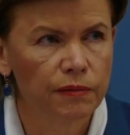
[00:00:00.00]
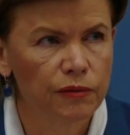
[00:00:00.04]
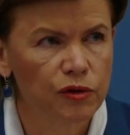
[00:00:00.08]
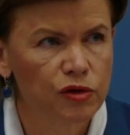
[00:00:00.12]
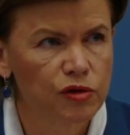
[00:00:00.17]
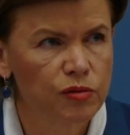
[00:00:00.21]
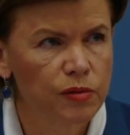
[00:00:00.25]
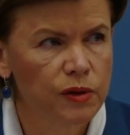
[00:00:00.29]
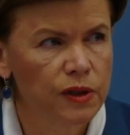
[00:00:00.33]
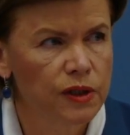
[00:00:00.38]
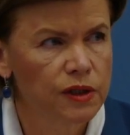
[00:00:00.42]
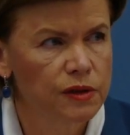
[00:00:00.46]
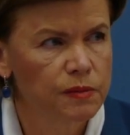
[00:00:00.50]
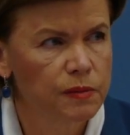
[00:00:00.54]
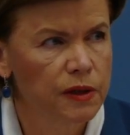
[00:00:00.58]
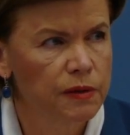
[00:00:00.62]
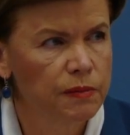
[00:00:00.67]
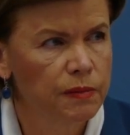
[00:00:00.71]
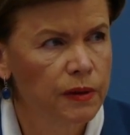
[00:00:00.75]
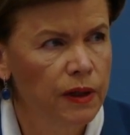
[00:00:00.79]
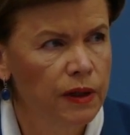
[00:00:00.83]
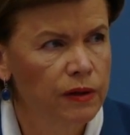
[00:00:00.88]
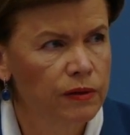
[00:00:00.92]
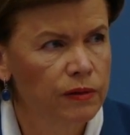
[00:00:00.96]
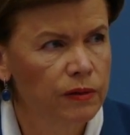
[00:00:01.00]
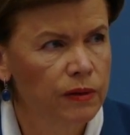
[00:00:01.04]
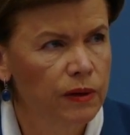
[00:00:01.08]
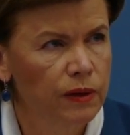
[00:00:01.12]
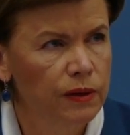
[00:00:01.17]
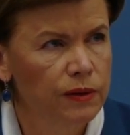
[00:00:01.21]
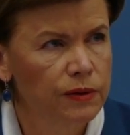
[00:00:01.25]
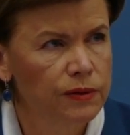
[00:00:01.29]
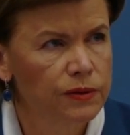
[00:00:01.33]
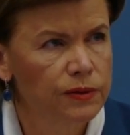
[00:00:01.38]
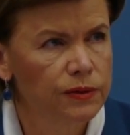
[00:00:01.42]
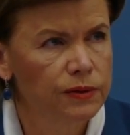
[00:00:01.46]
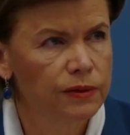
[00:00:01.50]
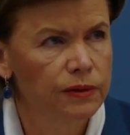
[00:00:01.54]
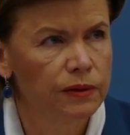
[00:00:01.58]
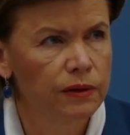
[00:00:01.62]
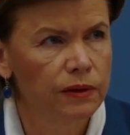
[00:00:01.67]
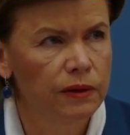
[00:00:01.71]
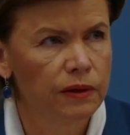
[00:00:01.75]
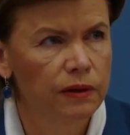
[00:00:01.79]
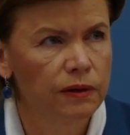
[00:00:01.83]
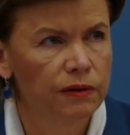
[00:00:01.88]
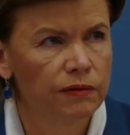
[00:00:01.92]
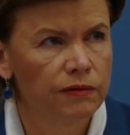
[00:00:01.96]
And yesterday, during dinner,
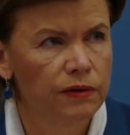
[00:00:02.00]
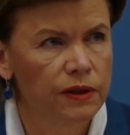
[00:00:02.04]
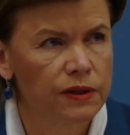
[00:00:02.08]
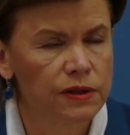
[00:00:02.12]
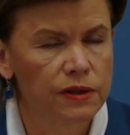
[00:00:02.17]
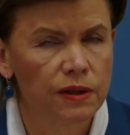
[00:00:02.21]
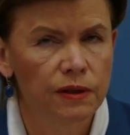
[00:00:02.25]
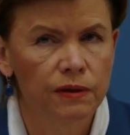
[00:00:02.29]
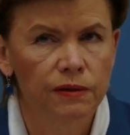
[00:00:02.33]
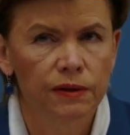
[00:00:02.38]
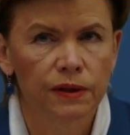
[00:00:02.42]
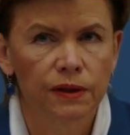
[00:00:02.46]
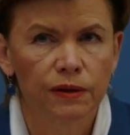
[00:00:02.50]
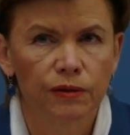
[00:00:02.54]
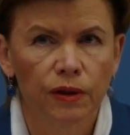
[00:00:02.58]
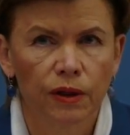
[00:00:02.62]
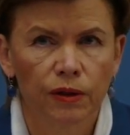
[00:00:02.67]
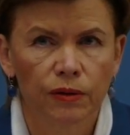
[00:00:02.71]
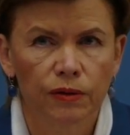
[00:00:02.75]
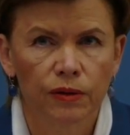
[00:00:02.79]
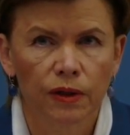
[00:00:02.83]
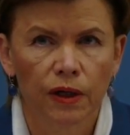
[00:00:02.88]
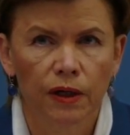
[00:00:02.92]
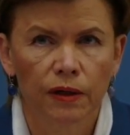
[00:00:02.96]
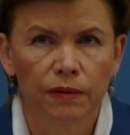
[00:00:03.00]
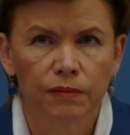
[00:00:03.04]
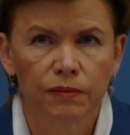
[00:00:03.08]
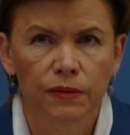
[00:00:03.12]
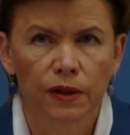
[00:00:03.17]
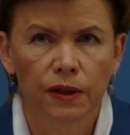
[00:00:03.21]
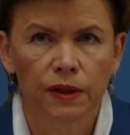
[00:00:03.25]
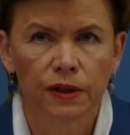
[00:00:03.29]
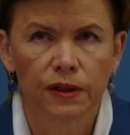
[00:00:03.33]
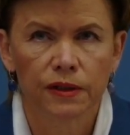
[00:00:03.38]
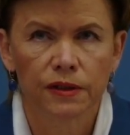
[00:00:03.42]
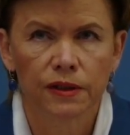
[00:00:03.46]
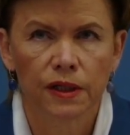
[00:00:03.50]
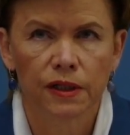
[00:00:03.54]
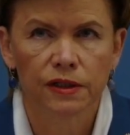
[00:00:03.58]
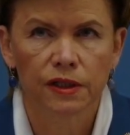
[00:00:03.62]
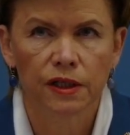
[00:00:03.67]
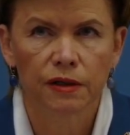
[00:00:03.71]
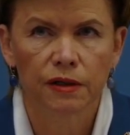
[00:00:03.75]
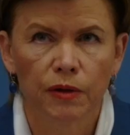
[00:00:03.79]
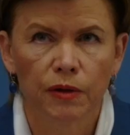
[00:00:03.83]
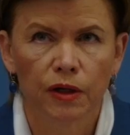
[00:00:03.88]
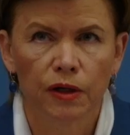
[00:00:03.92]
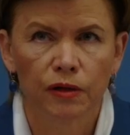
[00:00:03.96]
we had the opportunity to discuss
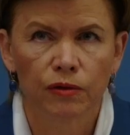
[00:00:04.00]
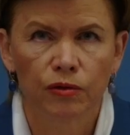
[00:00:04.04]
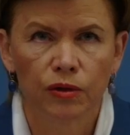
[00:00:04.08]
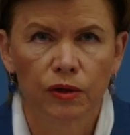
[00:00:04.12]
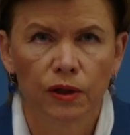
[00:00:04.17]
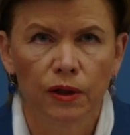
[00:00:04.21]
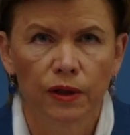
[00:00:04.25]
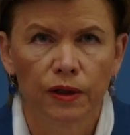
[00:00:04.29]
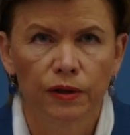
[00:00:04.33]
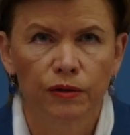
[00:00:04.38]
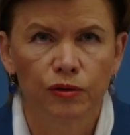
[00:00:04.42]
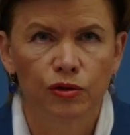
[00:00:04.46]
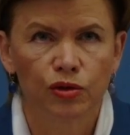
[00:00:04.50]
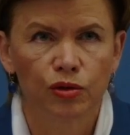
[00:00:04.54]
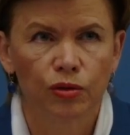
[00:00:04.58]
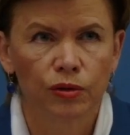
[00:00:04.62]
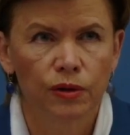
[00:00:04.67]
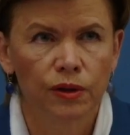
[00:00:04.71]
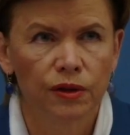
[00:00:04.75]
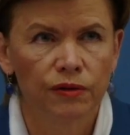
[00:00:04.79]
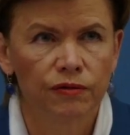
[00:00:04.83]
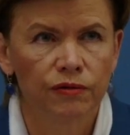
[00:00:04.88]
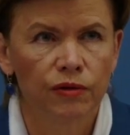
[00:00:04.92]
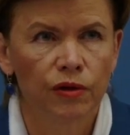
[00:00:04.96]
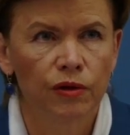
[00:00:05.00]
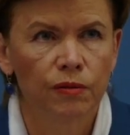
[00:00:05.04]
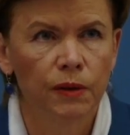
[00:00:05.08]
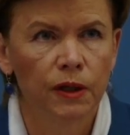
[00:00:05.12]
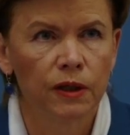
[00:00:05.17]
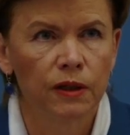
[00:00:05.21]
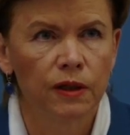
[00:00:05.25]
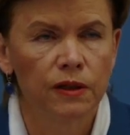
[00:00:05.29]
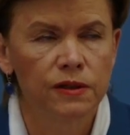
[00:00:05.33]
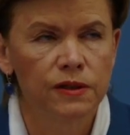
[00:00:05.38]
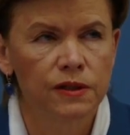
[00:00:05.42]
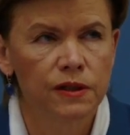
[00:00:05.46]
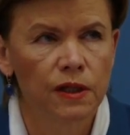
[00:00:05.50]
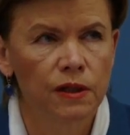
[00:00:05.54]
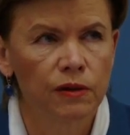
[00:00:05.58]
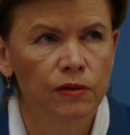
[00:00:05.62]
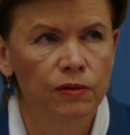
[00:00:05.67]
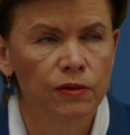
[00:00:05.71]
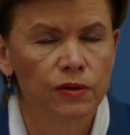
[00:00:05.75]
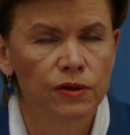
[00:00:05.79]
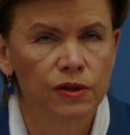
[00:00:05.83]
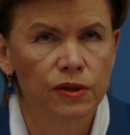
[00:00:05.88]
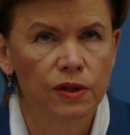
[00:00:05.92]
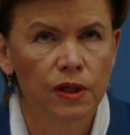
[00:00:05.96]
several questions linked to
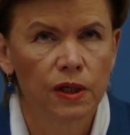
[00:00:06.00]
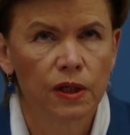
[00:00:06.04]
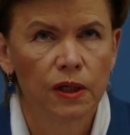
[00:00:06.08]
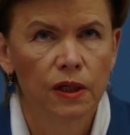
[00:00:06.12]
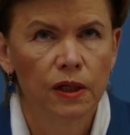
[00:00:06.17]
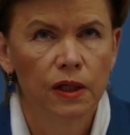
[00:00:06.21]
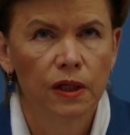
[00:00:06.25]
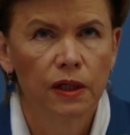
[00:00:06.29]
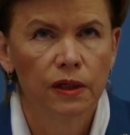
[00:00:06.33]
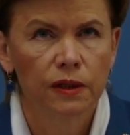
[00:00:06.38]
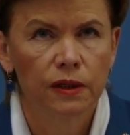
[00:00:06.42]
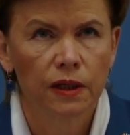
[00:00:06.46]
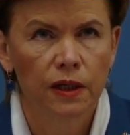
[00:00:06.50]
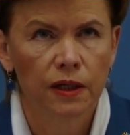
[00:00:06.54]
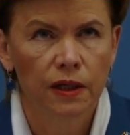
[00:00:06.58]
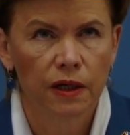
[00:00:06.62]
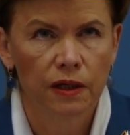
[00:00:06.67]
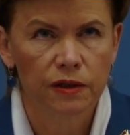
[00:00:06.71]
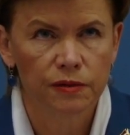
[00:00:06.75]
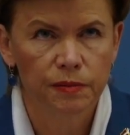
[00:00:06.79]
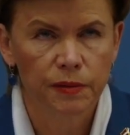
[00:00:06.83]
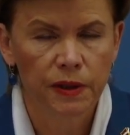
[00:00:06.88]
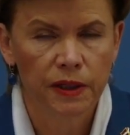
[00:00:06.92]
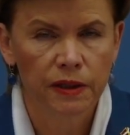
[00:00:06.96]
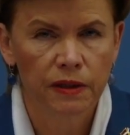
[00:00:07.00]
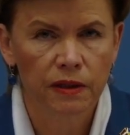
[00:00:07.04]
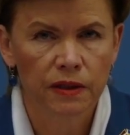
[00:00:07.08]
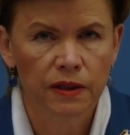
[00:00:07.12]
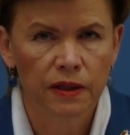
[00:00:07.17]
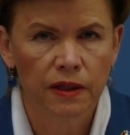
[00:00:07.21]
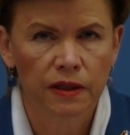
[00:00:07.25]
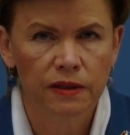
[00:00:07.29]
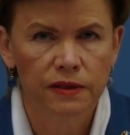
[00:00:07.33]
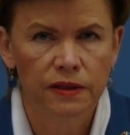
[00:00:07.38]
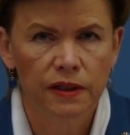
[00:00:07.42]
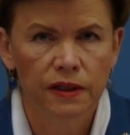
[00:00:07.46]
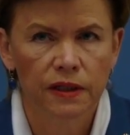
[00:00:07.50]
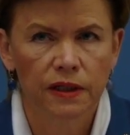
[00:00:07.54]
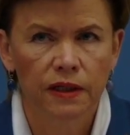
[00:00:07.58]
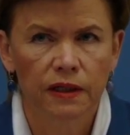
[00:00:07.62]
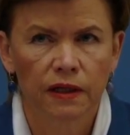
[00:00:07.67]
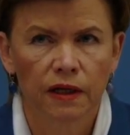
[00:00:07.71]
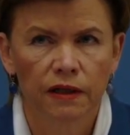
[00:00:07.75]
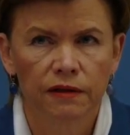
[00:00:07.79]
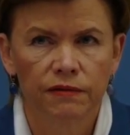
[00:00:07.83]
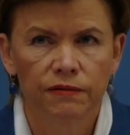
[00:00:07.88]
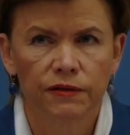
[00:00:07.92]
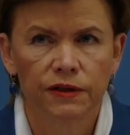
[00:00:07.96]
Ukraine as well. And today we have
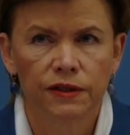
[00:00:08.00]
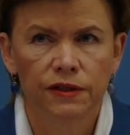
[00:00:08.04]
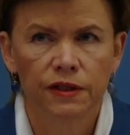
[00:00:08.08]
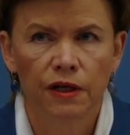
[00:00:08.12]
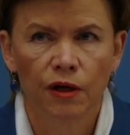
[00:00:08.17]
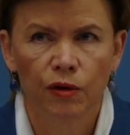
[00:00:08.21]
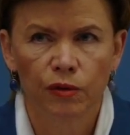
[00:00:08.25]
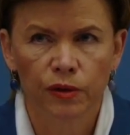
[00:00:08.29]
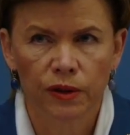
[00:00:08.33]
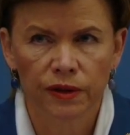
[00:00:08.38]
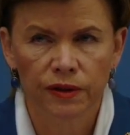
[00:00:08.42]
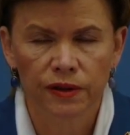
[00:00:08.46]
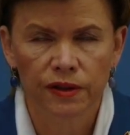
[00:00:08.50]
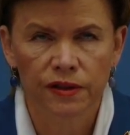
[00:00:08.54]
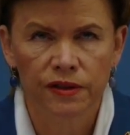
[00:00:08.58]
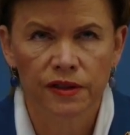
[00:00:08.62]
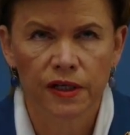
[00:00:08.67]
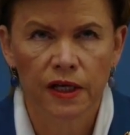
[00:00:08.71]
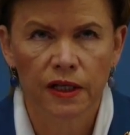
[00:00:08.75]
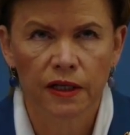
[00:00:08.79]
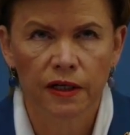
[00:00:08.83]
formal discussions.